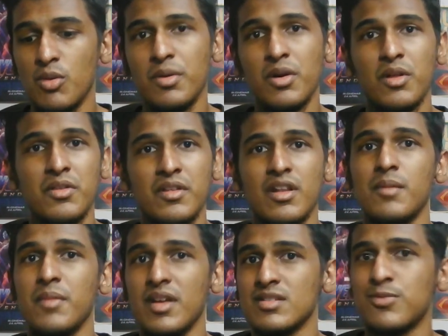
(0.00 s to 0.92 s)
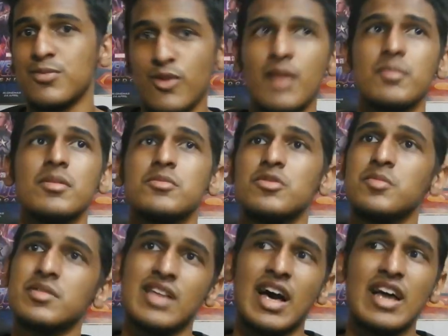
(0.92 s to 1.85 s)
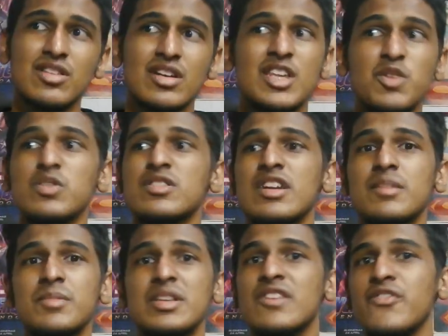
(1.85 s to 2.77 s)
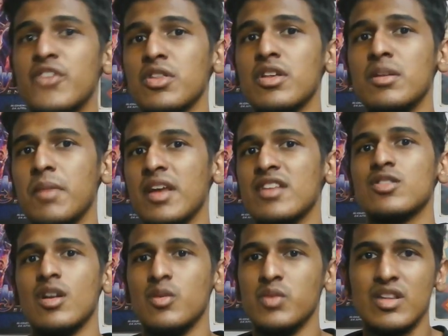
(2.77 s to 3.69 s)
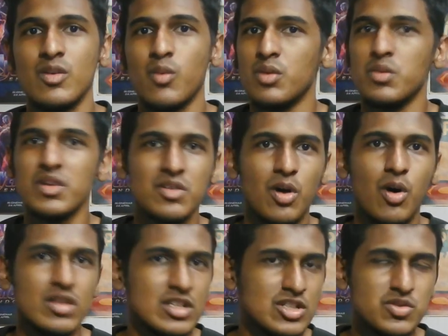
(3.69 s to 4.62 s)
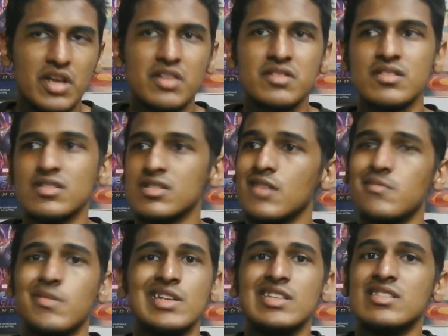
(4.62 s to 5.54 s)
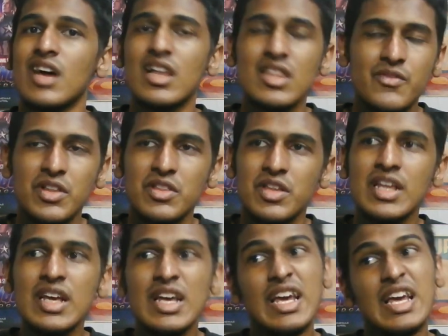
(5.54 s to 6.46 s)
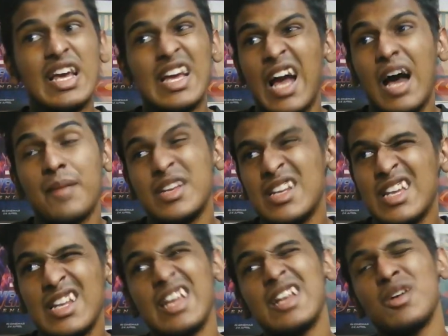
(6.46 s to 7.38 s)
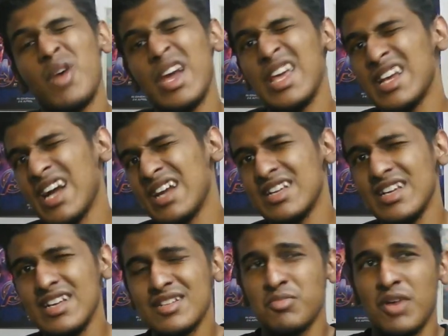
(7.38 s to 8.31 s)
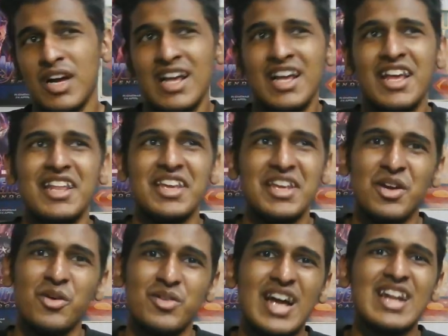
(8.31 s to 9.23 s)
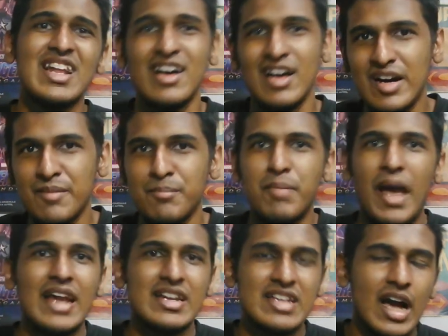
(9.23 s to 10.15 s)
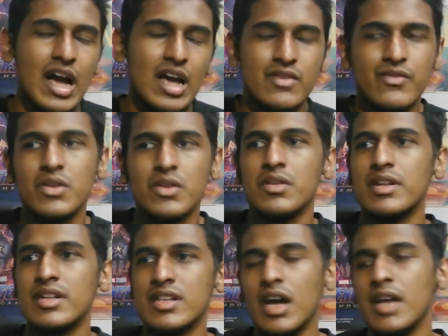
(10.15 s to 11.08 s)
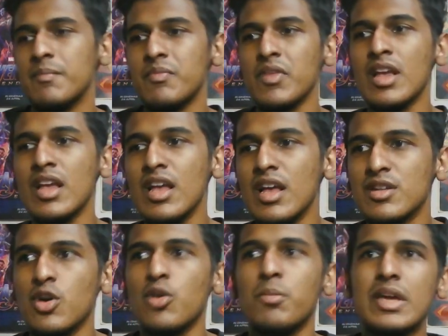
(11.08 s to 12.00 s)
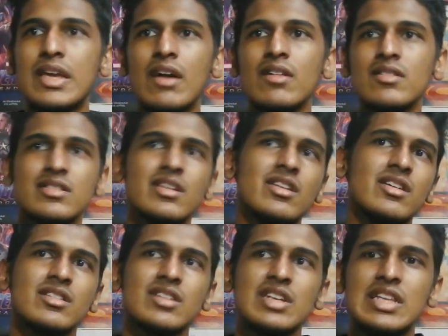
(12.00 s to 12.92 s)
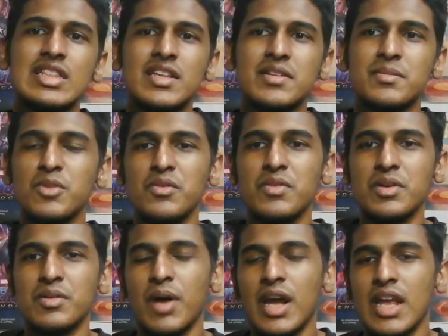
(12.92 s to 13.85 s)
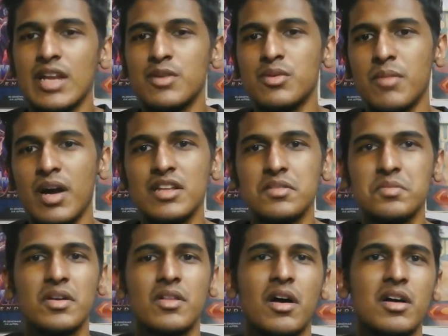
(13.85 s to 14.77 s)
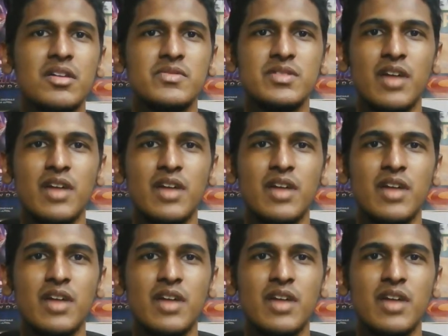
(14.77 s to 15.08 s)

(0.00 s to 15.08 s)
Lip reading: built up as a problem too, because I thought he was going to be the villain based on what we saw in the trailers and stuff, but he's not the villain. I mean, in a way, he kind of is, but not a bad guy villain type. So Miguel's character in this movie, right? It reminds me a lot of